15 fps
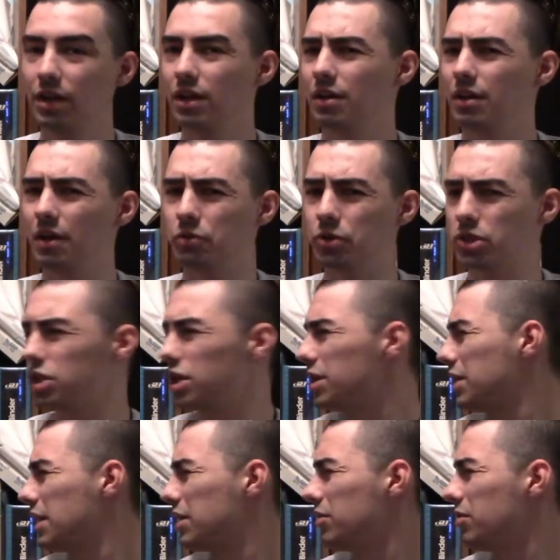of which
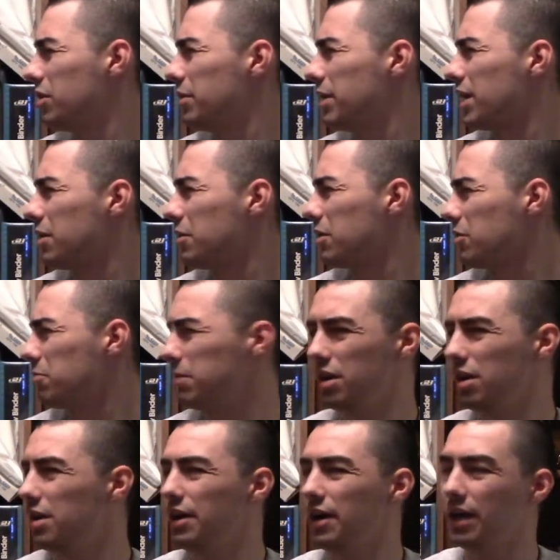that's the only way I could explain
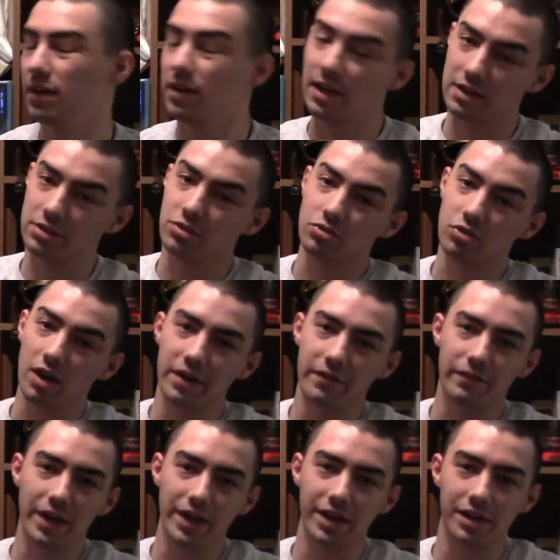it. Now, I actually tried
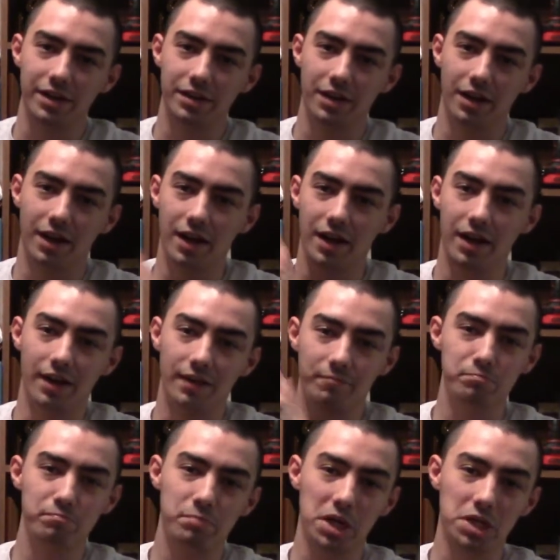finding a
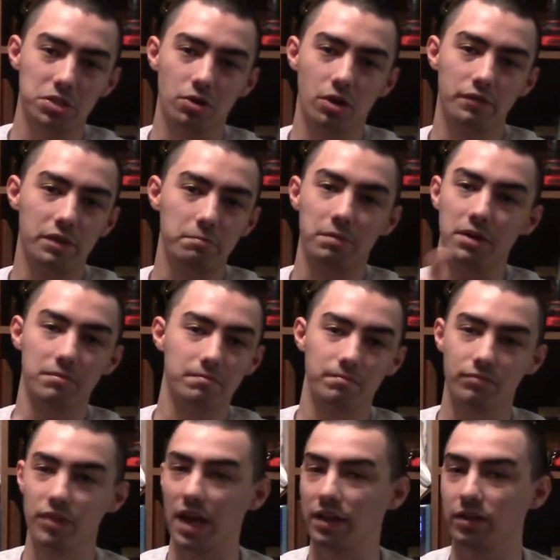picture of it, but
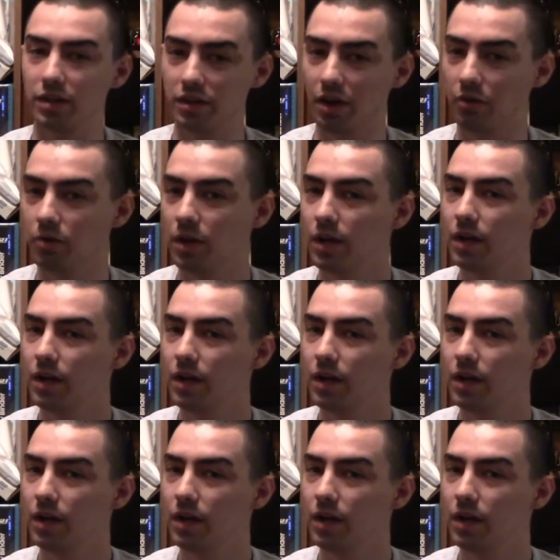sadly, no.